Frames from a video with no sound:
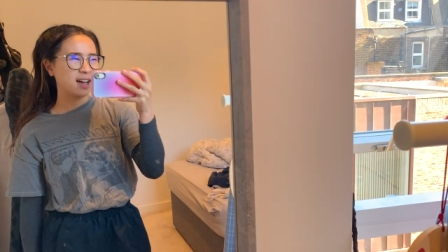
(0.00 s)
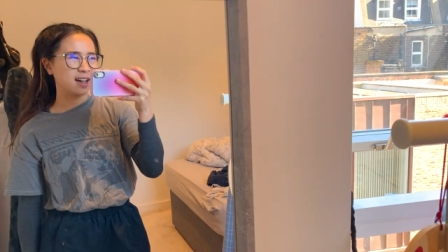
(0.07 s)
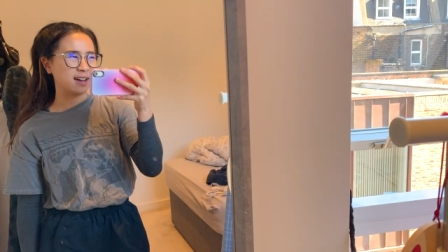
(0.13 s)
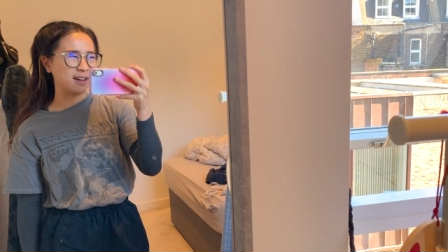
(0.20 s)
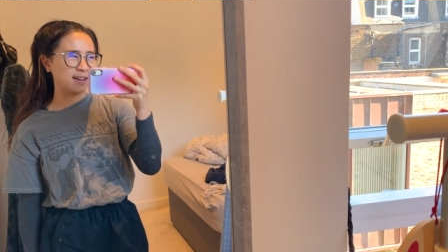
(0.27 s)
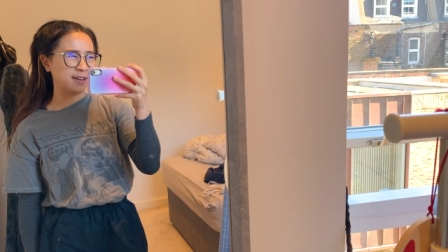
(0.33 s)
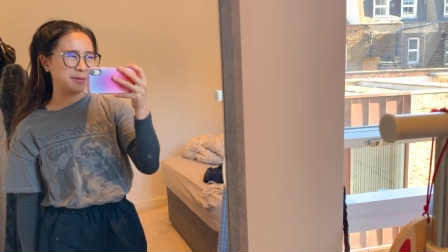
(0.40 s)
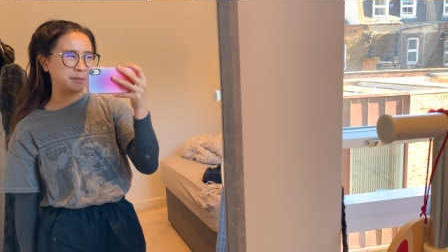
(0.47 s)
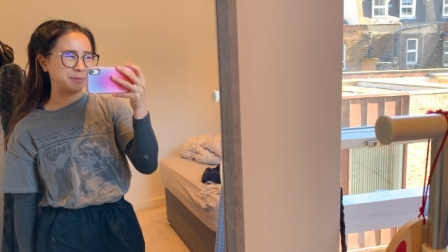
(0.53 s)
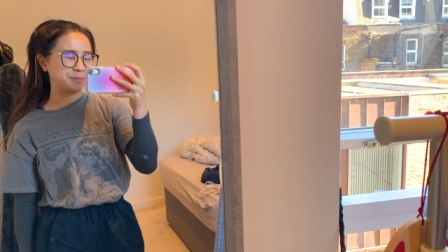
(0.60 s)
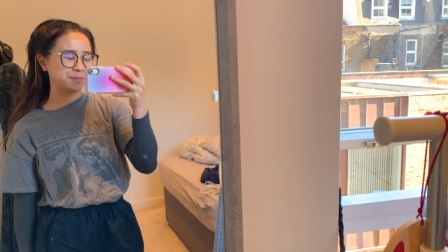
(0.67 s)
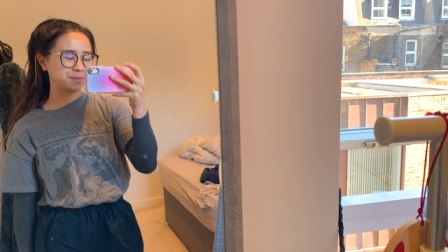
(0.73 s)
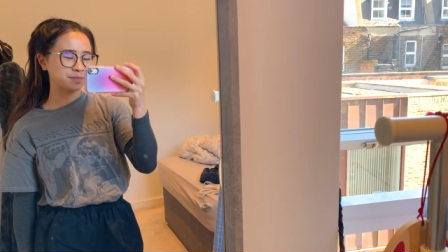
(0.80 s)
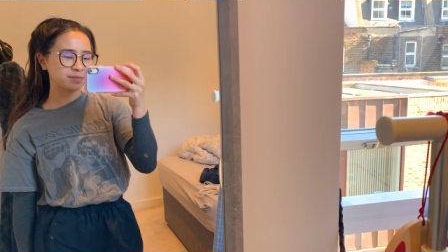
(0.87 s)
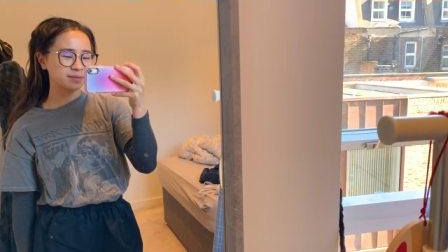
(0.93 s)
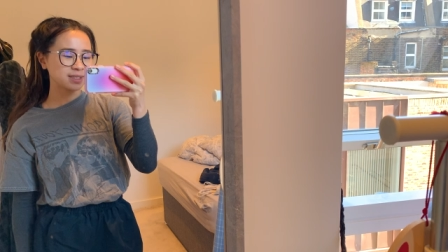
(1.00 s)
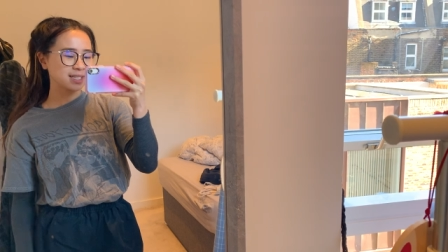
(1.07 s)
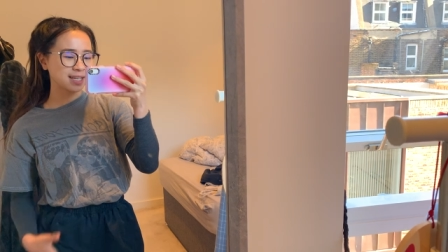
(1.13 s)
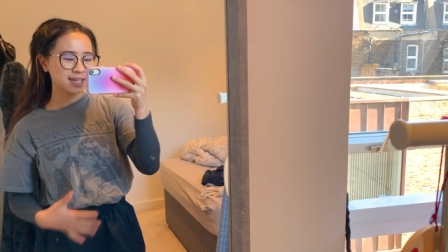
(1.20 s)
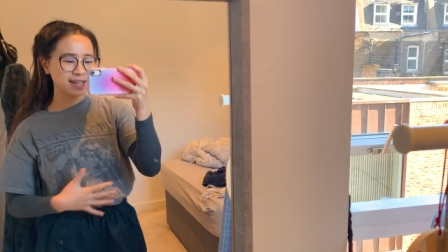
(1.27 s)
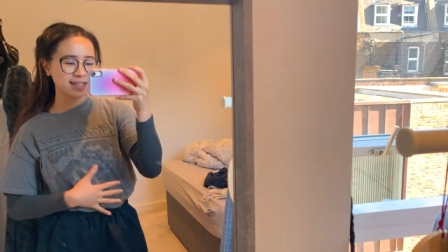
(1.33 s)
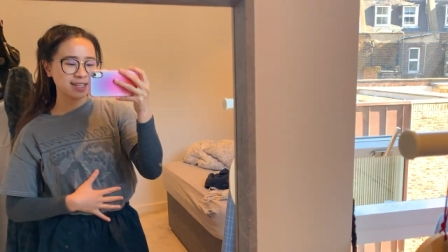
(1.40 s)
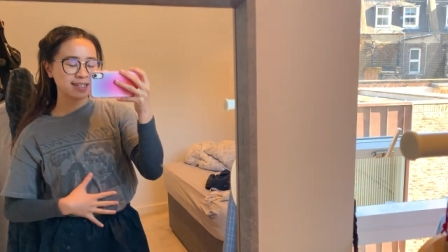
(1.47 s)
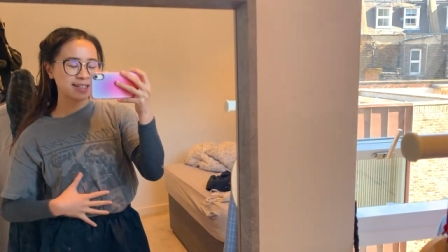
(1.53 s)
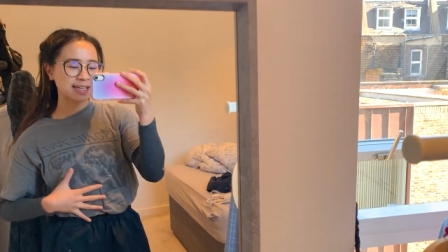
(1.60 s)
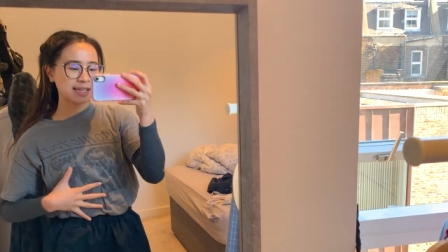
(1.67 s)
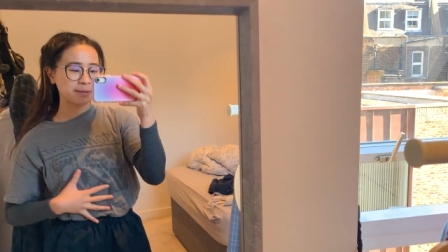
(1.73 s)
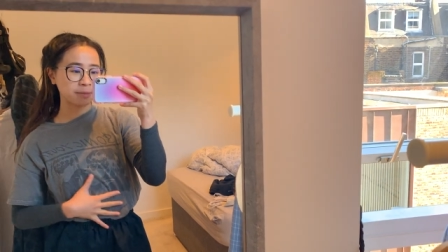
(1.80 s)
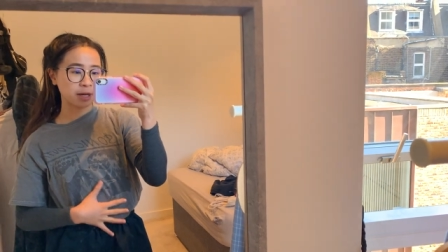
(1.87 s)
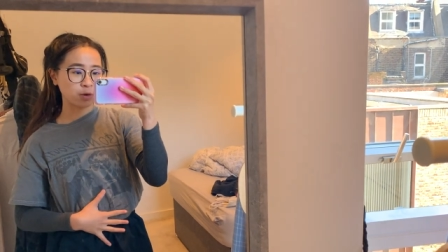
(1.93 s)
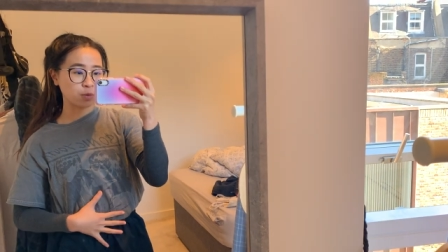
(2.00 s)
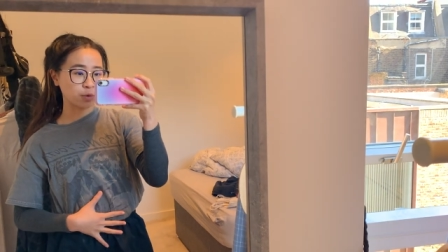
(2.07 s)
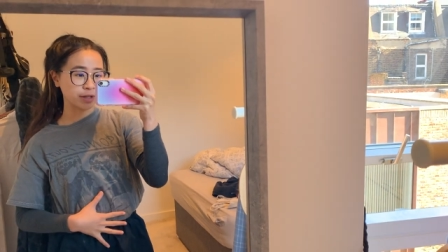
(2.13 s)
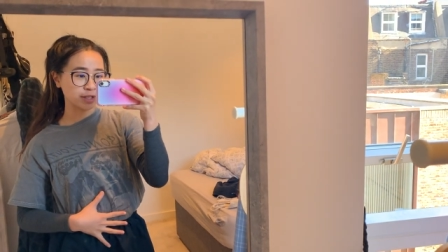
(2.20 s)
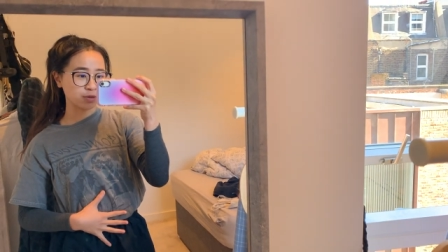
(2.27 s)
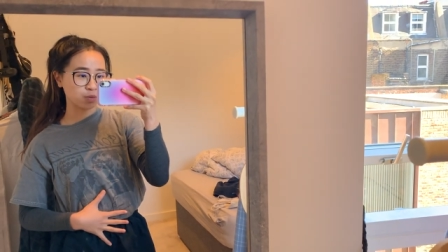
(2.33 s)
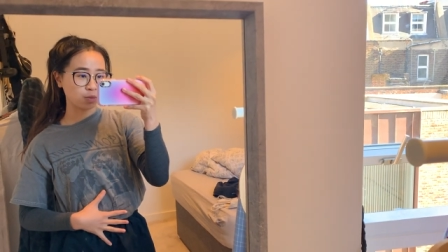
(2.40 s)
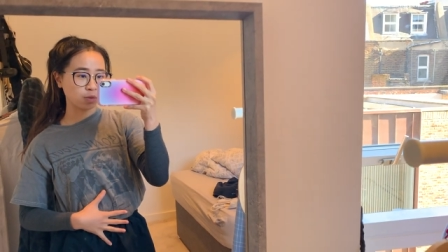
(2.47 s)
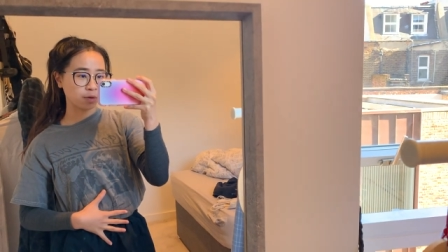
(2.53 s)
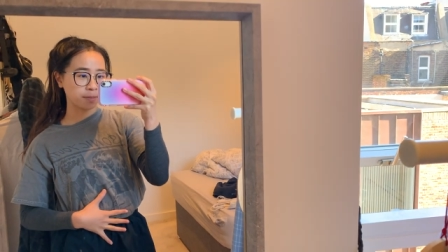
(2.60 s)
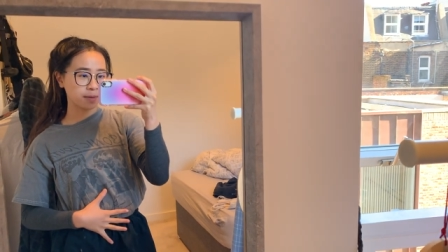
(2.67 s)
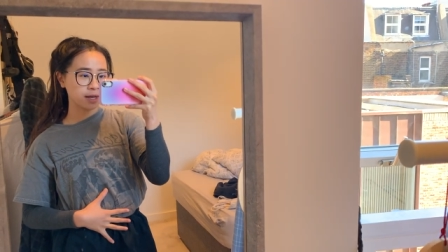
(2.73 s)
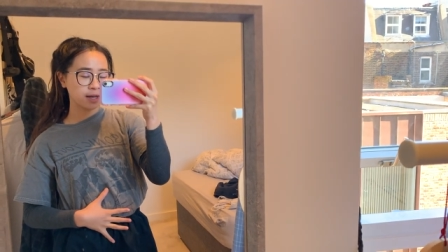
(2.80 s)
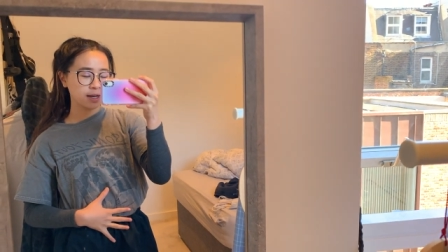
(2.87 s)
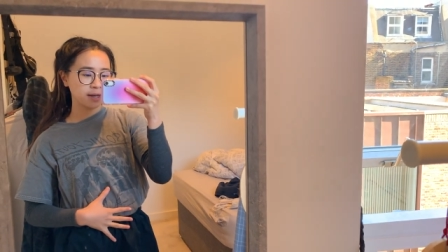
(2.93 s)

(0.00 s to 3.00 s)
I need to keep my organs warm.